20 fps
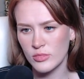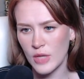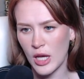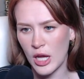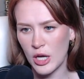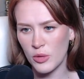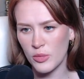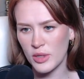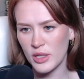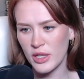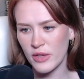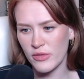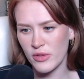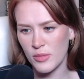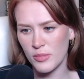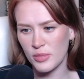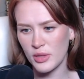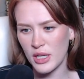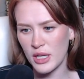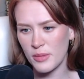I don't want to give
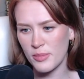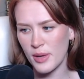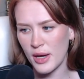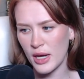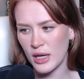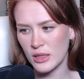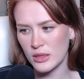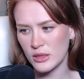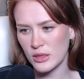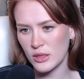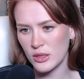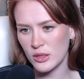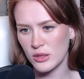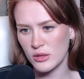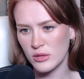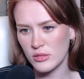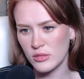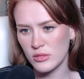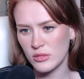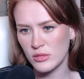them blade back,
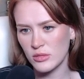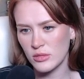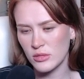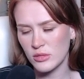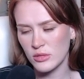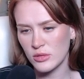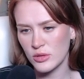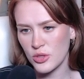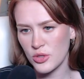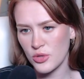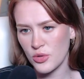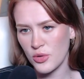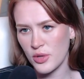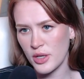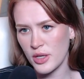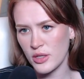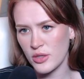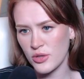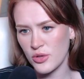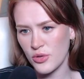though.
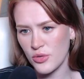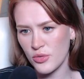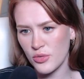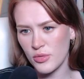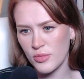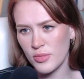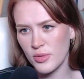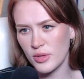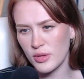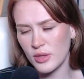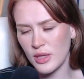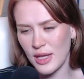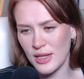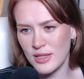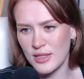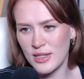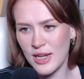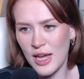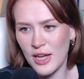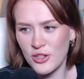Zoink, Scoob. That
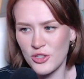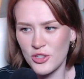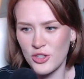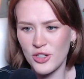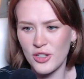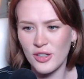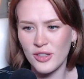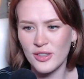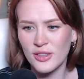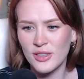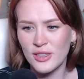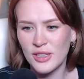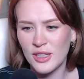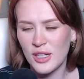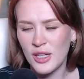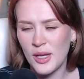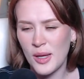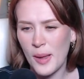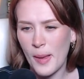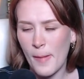stature?
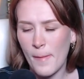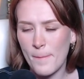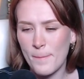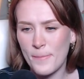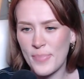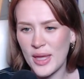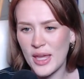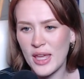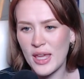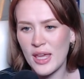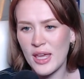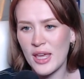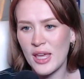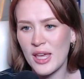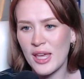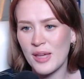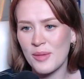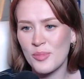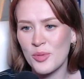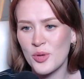
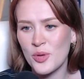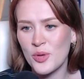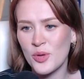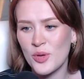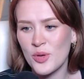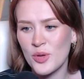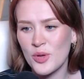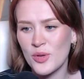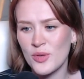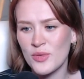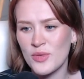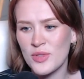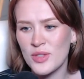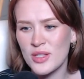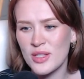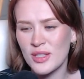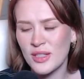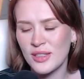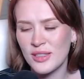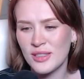Big
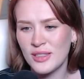moves.